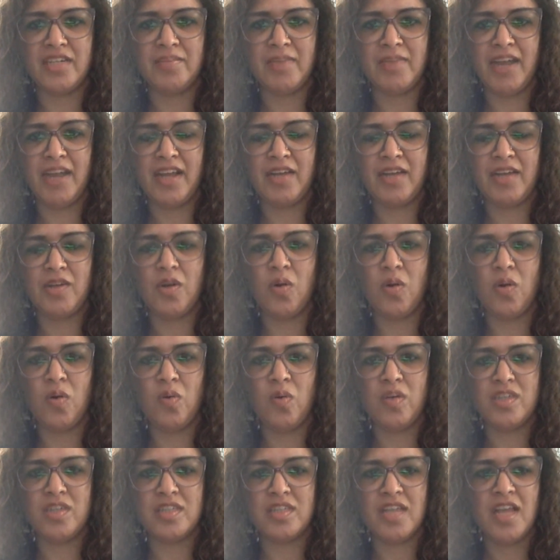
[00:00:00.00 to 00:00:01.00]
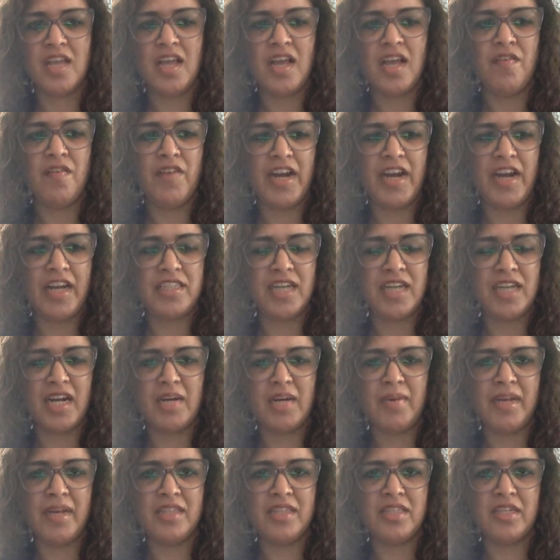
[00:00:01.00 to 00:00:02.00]
My goal was, when I started
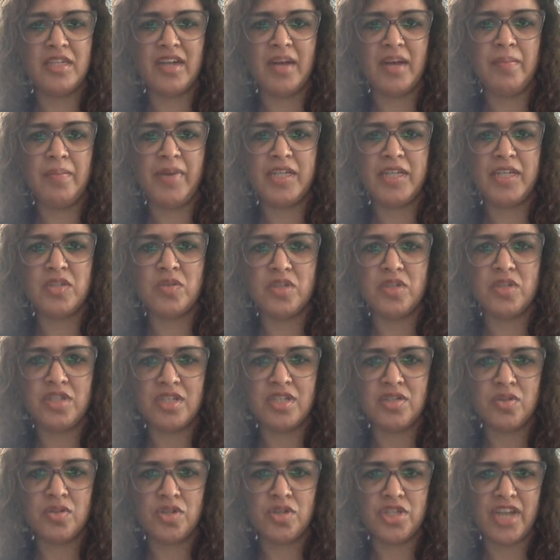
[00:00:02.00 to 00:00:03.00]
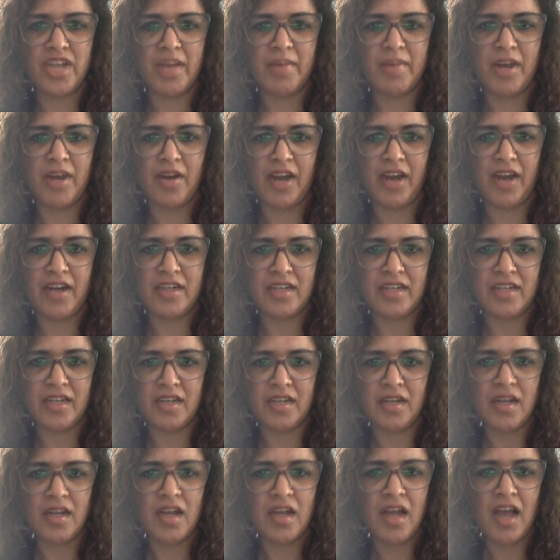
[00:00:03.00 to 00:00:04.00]
my Instagram page, it was just to share my writing.